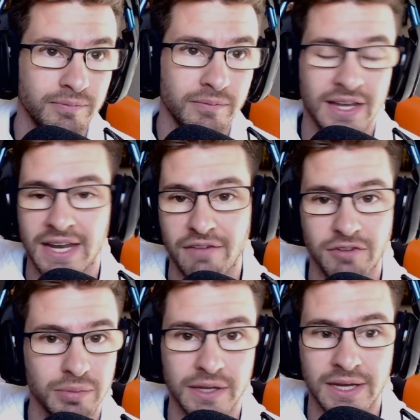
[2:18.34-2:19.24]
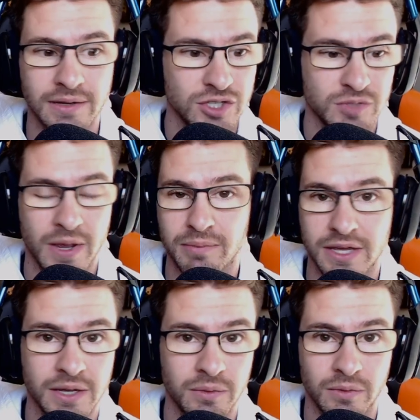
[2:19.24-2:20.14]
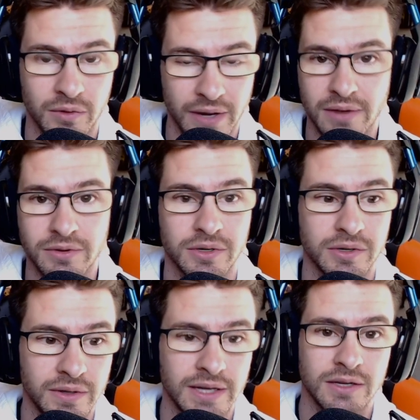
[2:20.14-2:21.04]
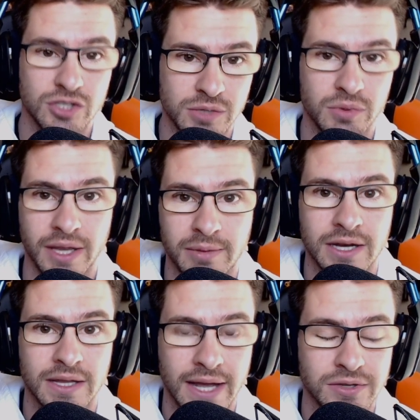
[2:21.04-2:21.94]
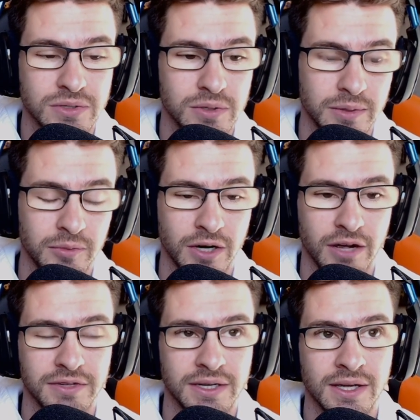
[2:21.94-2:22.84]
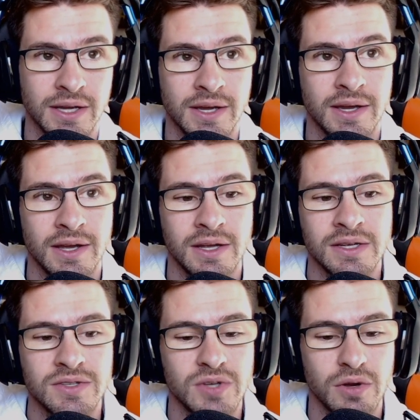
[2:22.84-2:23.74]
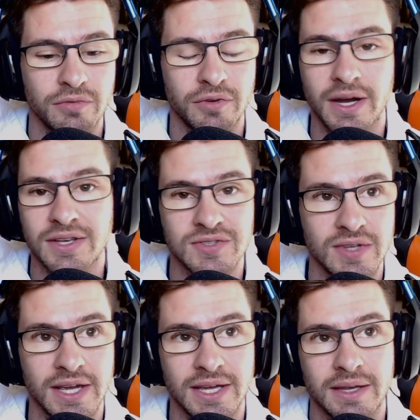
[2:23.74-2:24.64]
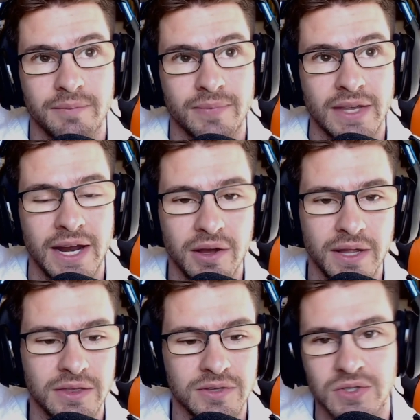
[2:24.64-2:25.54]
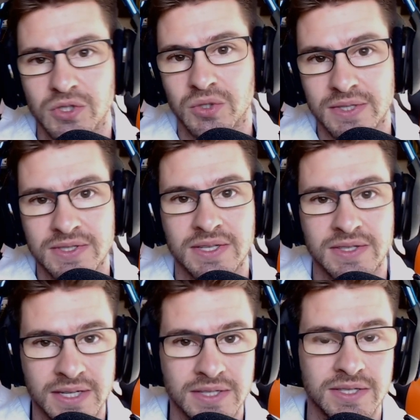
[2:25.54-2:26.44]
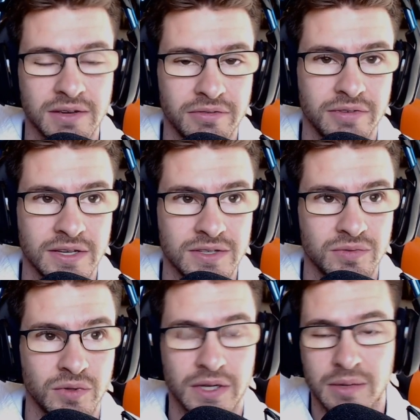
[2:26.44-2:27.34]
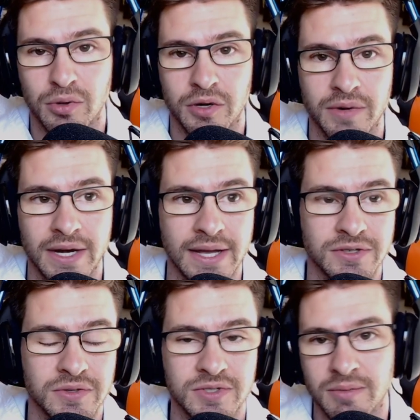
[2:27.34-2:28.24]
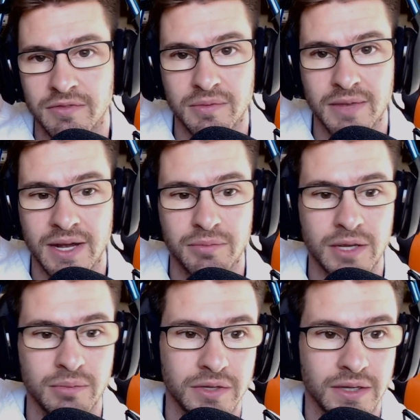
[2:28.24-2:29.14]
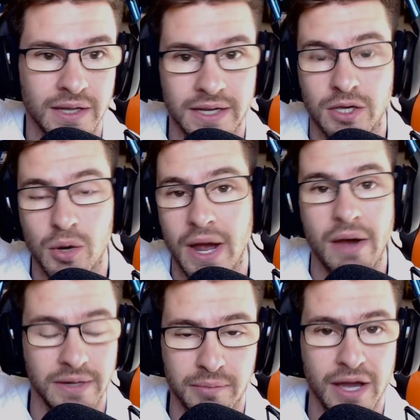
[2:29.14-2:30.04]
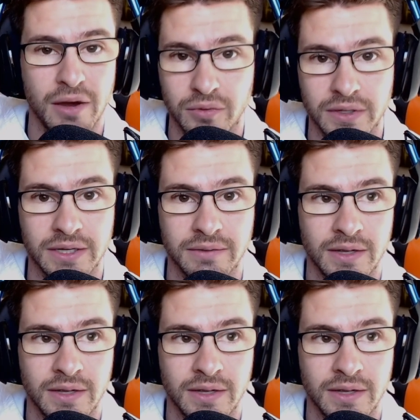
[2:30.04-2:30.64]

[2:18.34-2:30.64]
inevitably, just by being around her, like she will get me out of the house a little bit more often. So for us, like, and I know like the social distancing and stuff is really important right now. So some of you may not be able to like go out and about really,